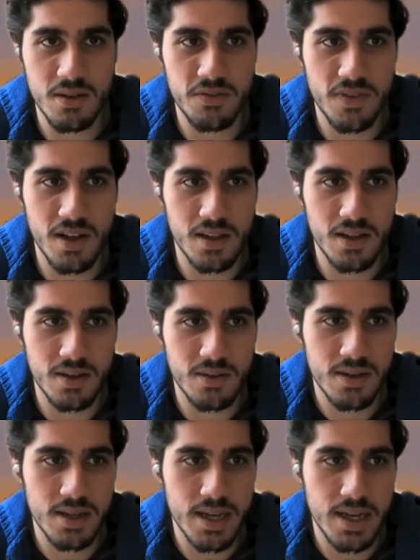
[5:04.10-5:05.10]
you can follow,
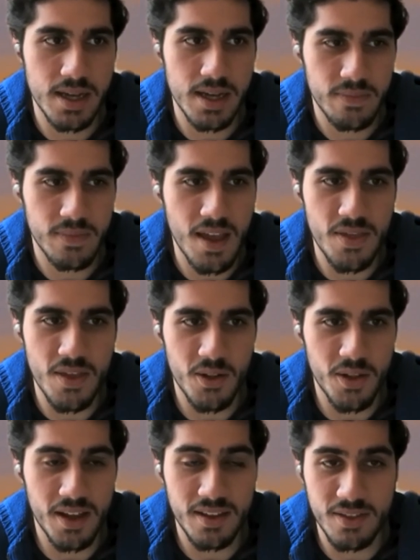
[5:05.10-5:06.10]
and
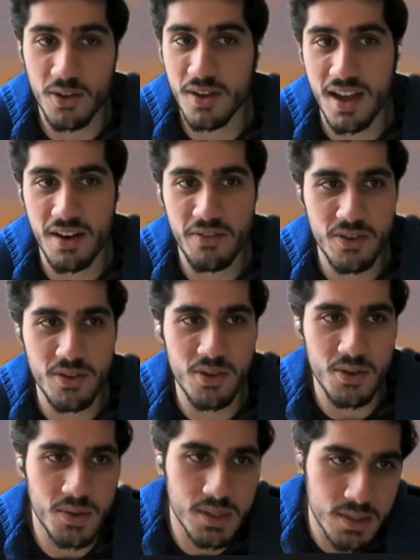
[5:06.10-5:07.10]
they'll kind of cue
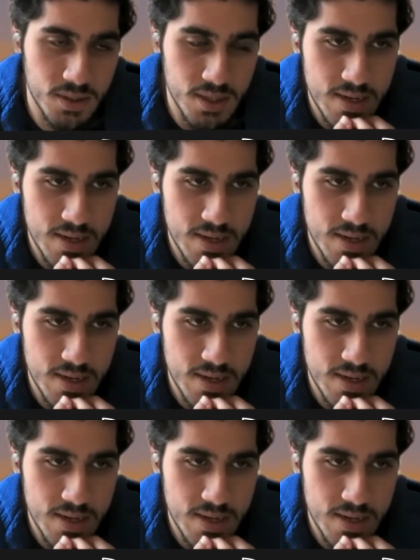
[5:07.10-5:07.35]
you into